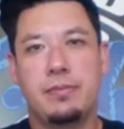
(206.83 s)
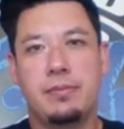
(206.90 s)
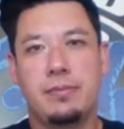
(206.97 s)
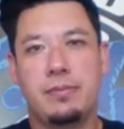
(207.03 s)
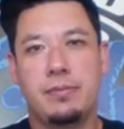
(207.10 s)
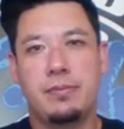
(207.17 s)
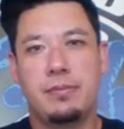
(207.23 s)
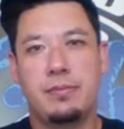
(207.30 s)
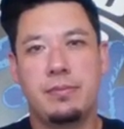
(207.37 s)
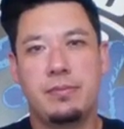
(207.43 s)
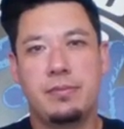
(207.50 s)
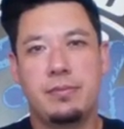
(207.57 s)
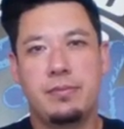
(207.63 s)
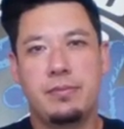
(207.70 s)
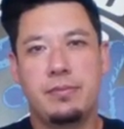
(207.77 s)

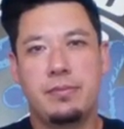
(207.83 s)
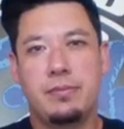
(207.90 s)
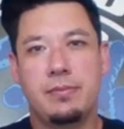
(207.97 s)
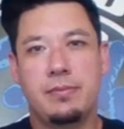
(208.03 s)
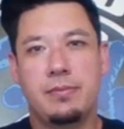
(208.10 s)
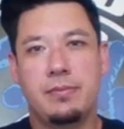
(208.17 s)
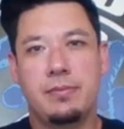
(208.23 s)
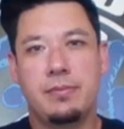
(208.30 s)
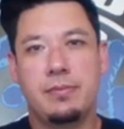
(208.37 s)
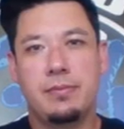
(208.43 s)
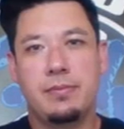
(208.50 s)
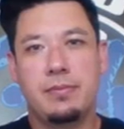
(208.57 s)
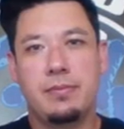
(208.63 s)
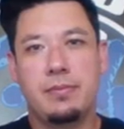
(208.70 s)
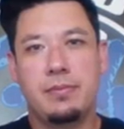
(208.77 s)

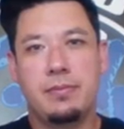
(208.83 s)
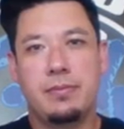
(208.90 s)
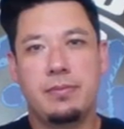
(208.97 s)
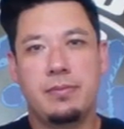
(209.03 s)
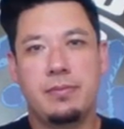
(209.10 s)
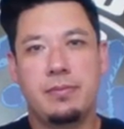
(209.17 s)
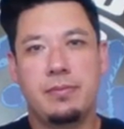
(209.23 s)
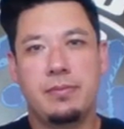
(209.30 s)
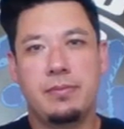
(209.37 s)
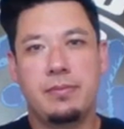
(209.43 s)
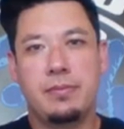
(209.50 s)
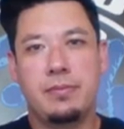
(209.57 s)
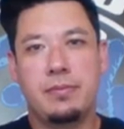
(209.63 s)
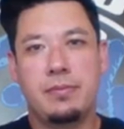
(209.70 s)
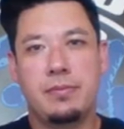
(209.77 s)

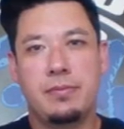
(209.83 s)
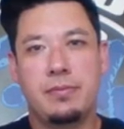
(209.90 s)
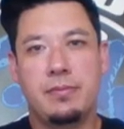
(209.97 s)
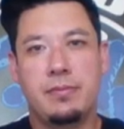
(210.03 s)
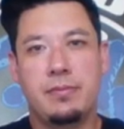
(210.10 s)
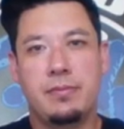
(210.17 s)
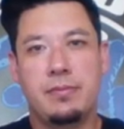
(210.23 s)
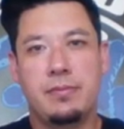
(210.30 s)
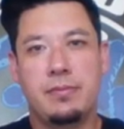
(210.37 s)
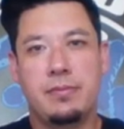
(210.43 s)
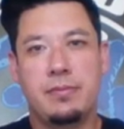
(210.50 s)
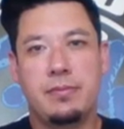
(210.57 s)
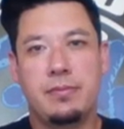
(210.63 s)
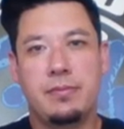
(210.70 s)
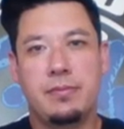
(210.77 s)

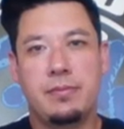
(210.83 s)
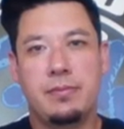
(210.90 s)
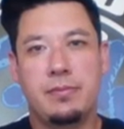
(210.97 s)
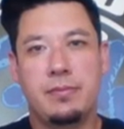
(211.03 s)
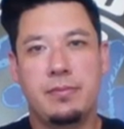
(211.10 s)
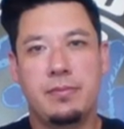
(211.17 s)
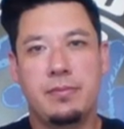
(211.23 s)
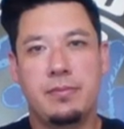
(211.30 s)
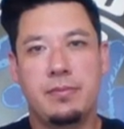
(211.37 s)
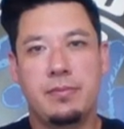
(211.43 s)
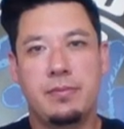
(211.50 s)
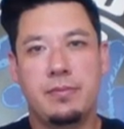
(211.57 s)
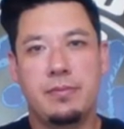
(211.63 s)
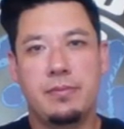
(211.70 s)
No words are spoken by the person on screen.